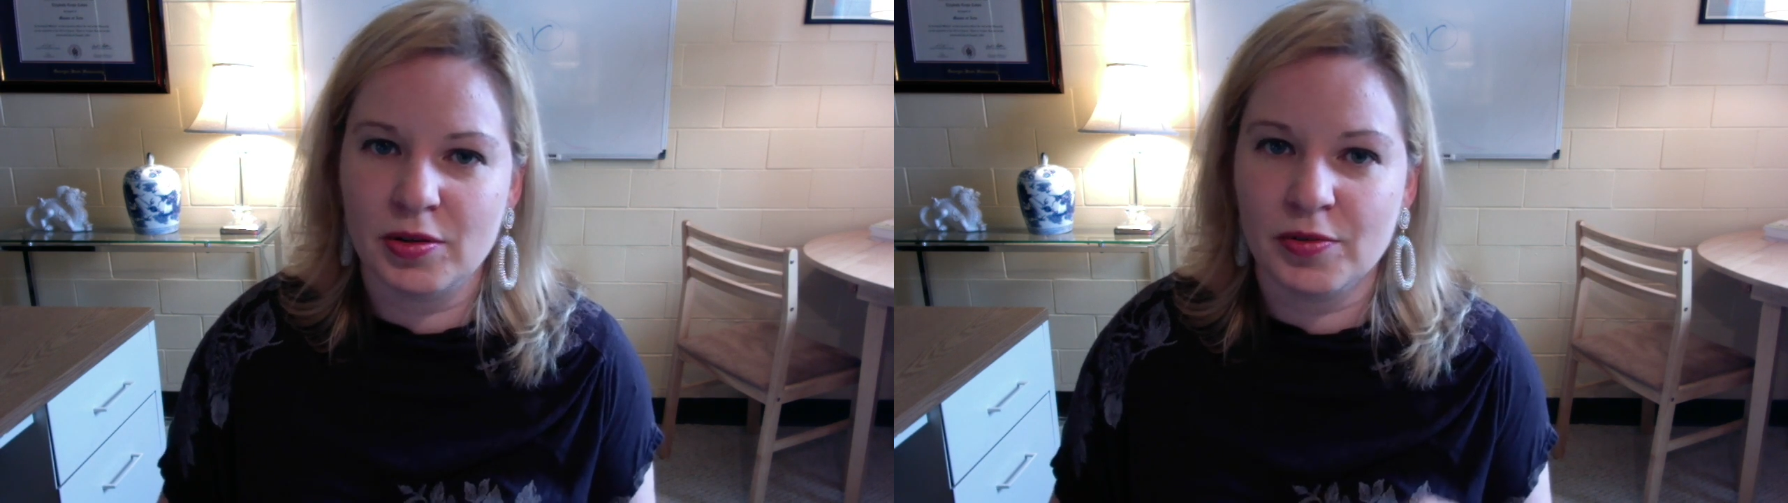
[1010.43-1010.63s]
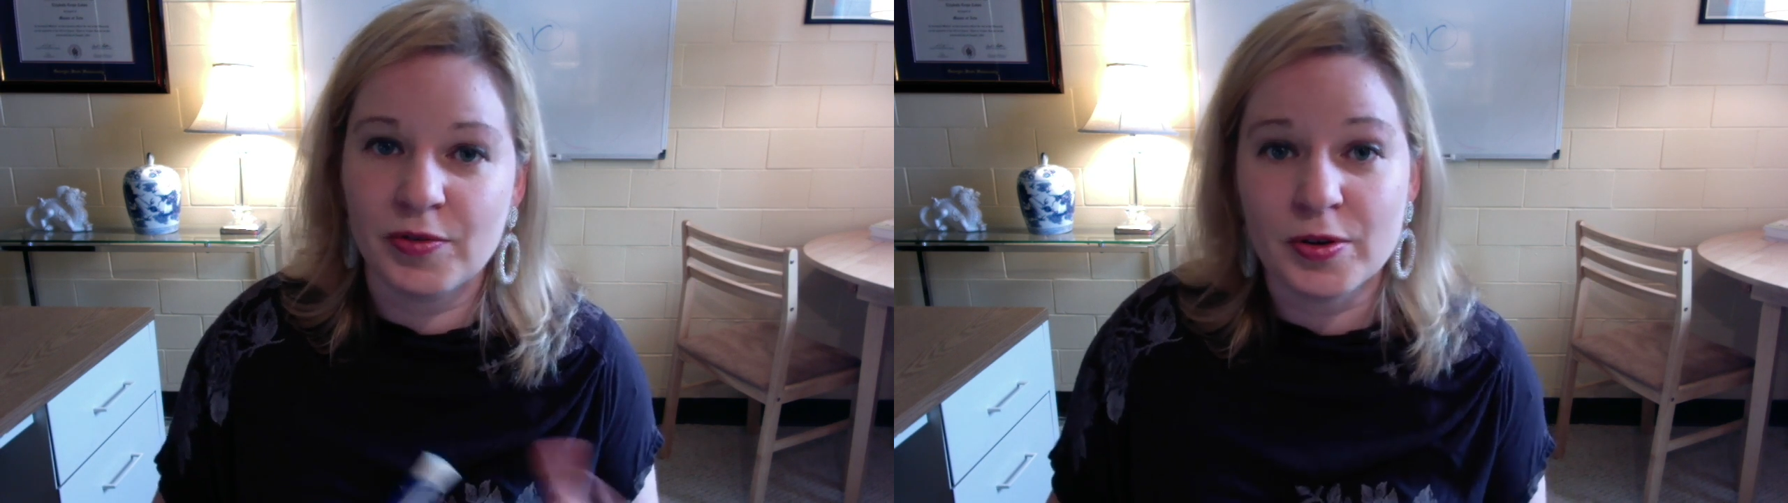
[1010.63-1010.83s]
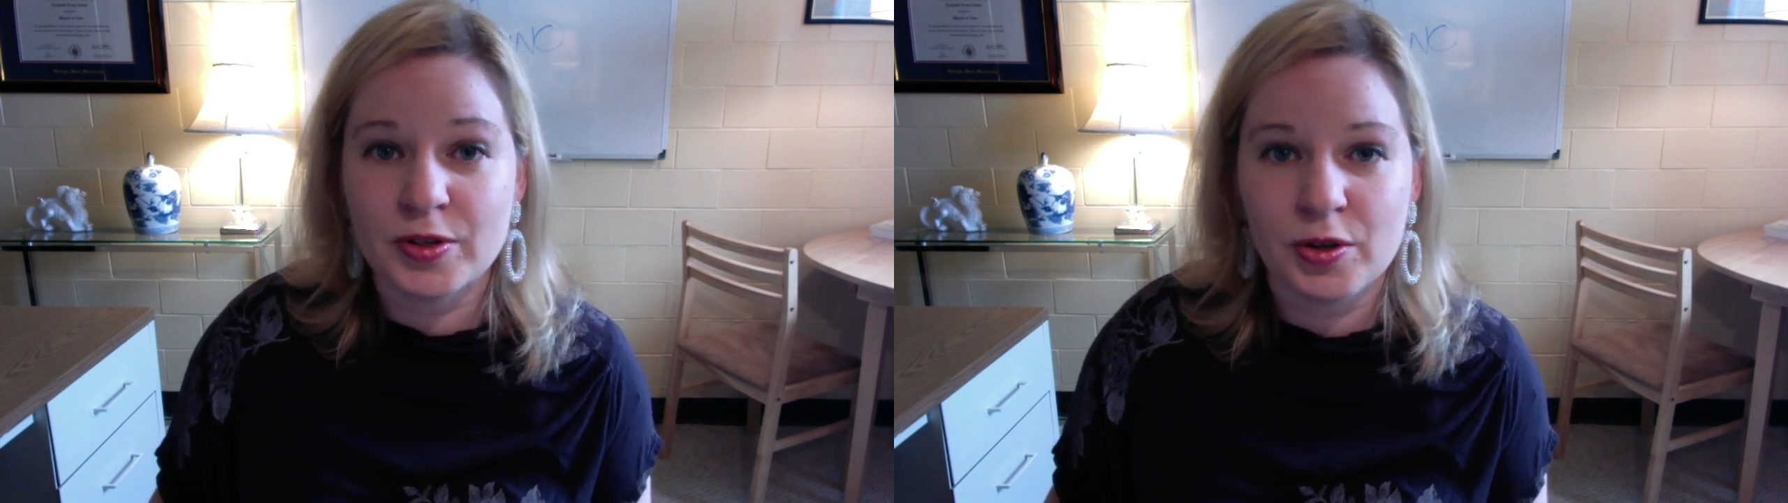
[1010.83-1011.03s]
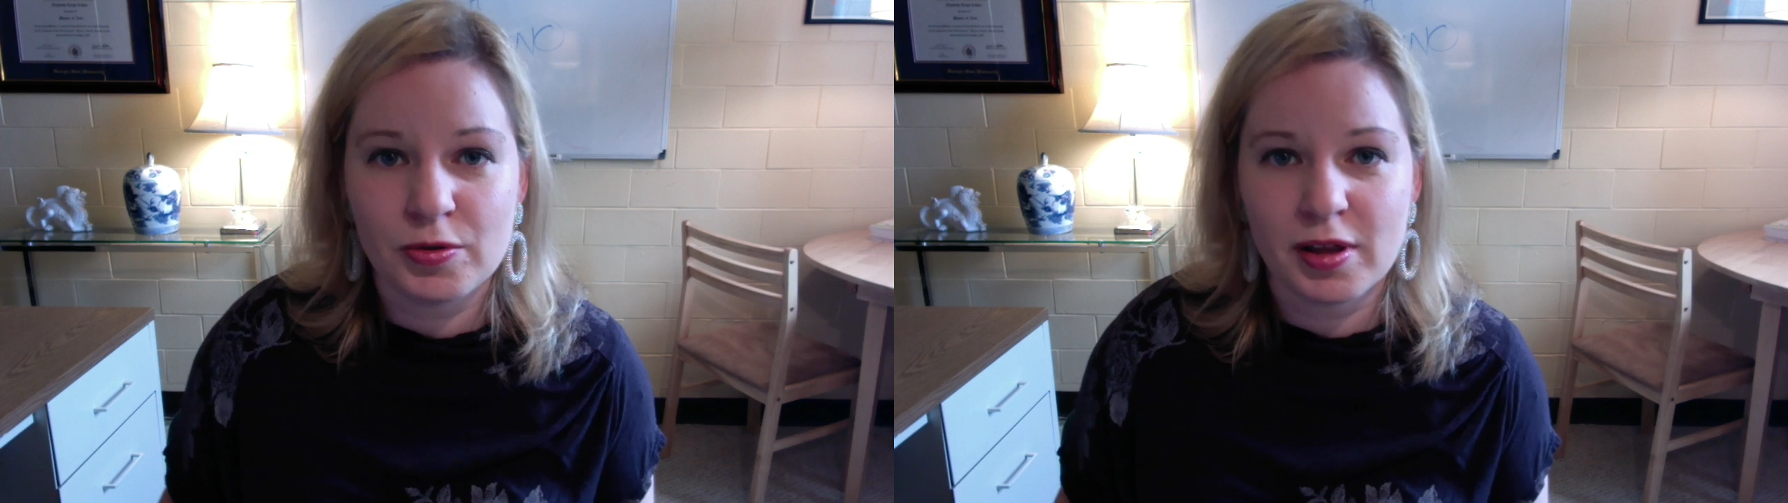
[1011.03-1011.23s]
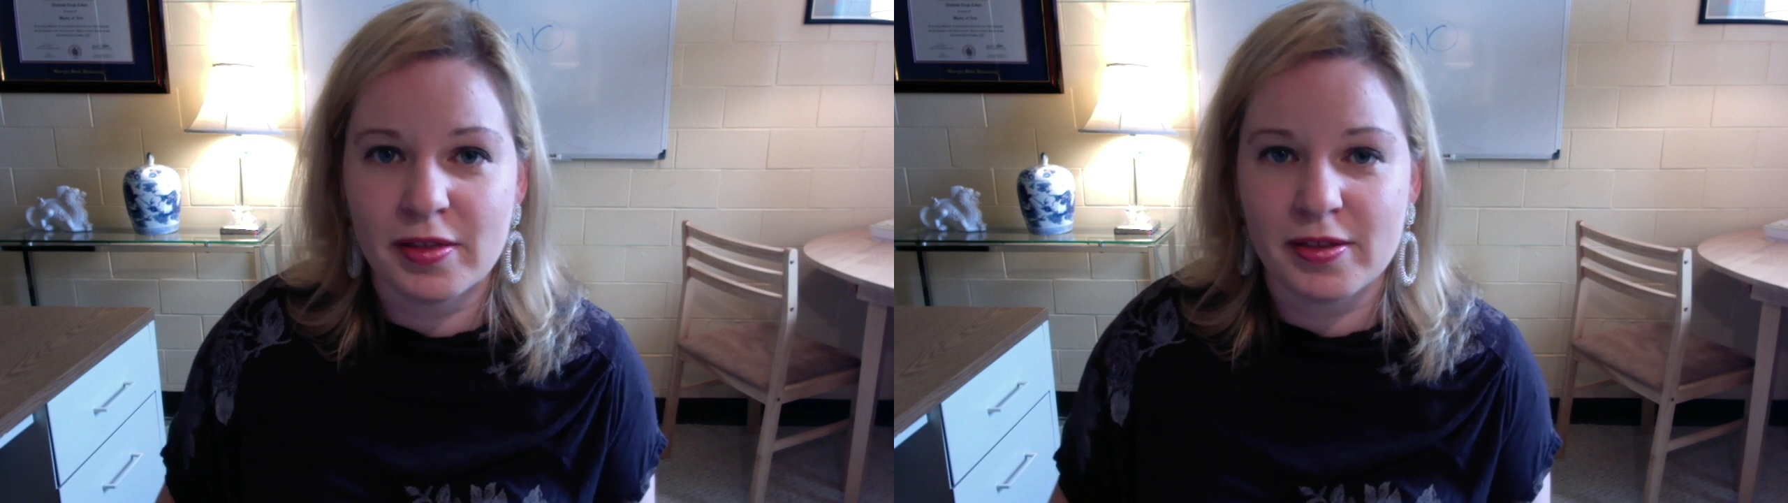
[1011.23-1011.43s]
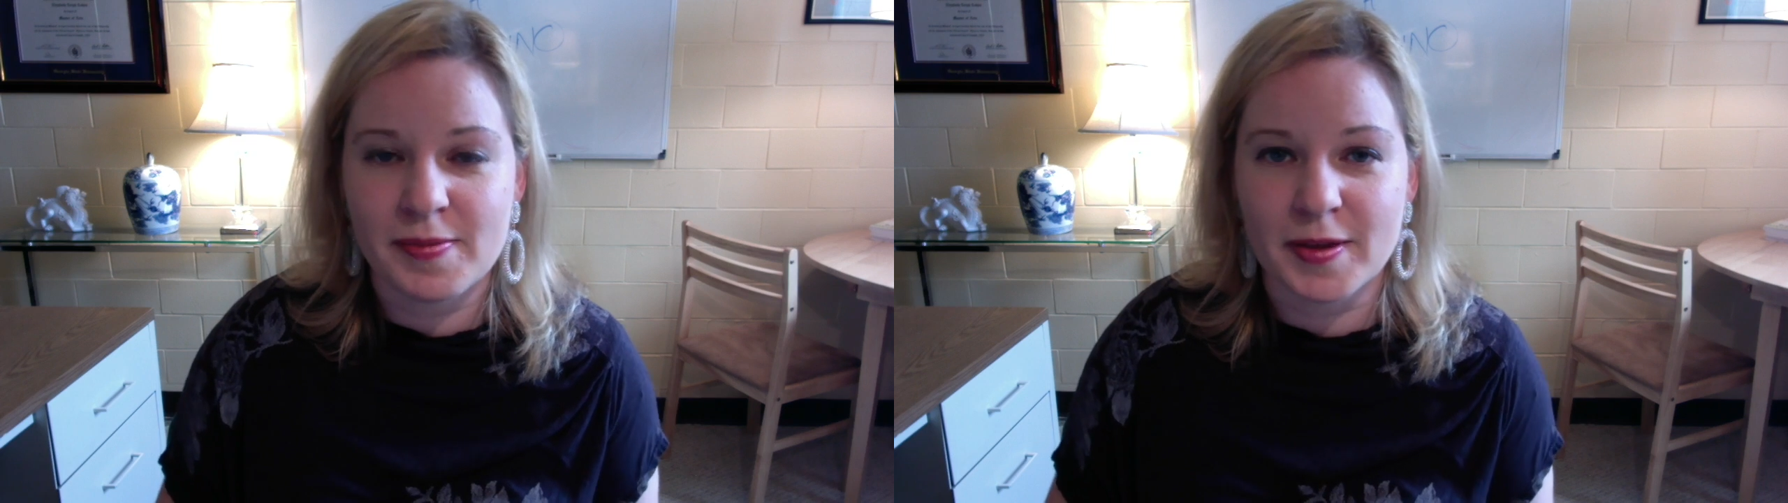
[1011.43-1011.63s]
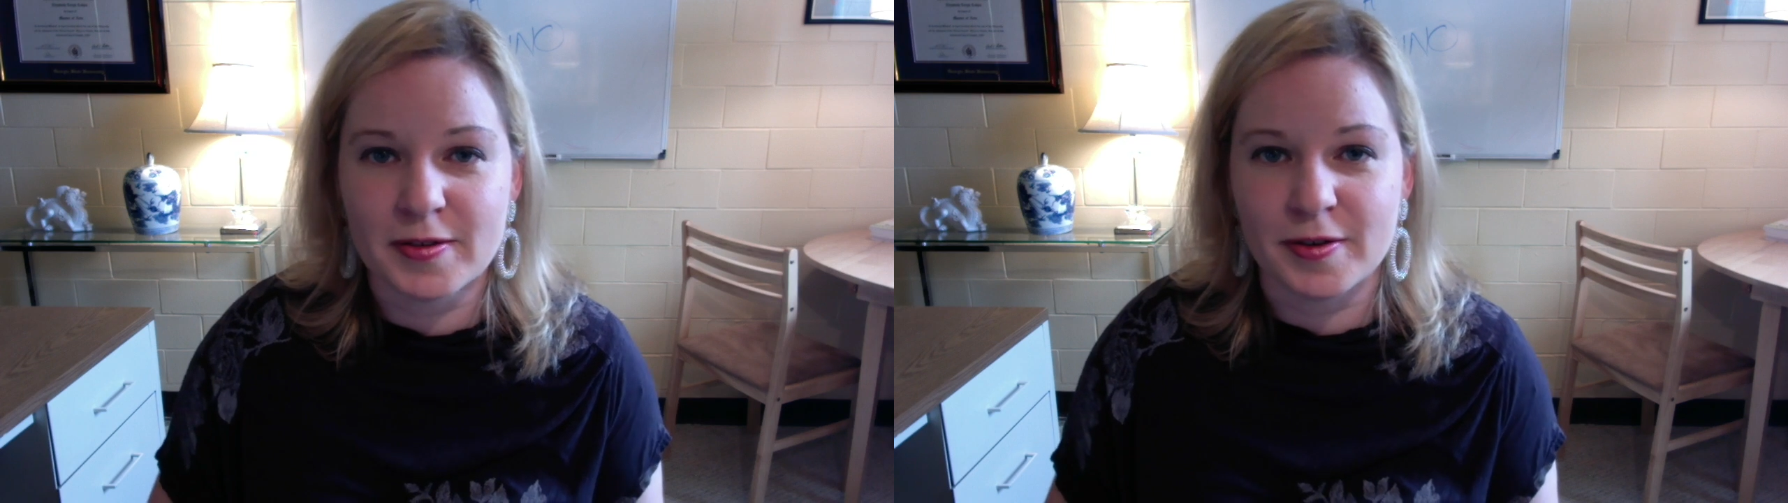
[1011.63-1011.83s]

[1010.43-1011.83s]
the first Tuesday of the semester.